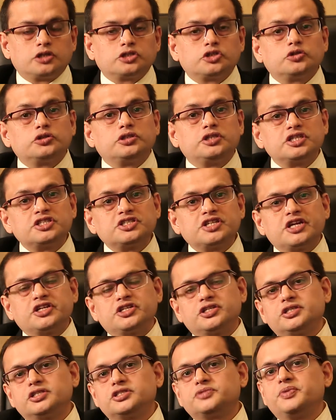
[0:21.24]
So this
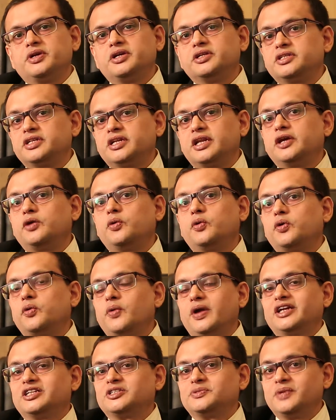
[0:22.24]
session is basically
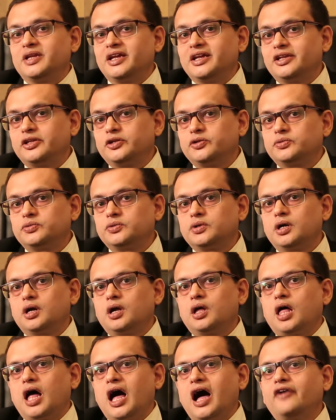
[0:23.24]
going to explain you
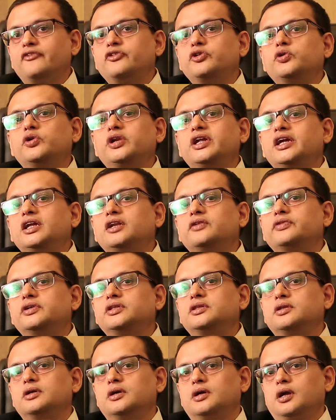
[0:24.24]
how you deal
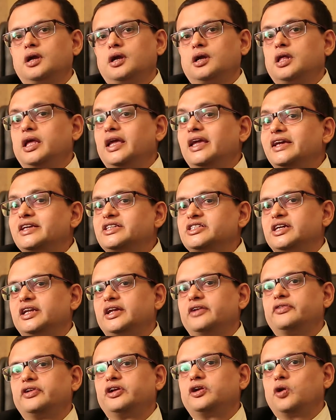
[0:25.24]
with each
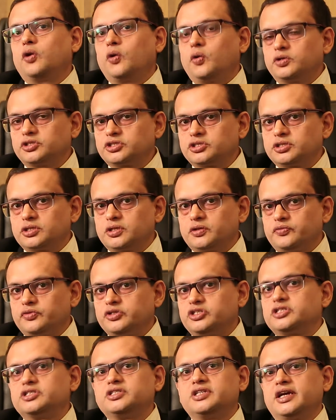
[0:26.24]
and every clause
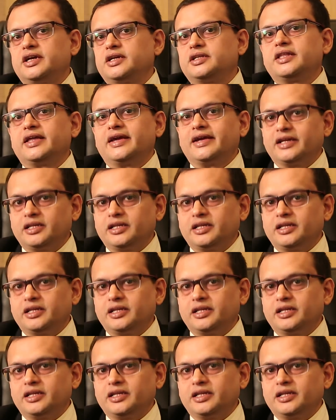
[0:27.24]
which is there in the